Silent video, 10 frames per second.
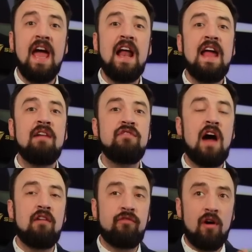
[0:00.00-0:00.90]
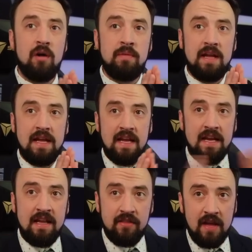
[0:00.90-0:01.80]
and I have not farmed
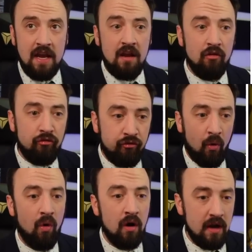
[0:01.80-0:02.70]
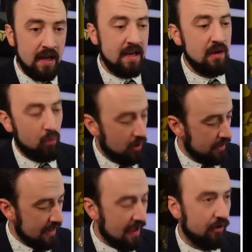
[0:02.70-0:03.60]
anything for
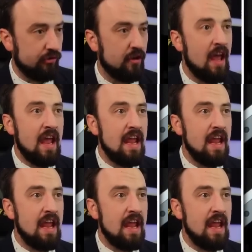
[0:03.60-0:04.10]
anyone else.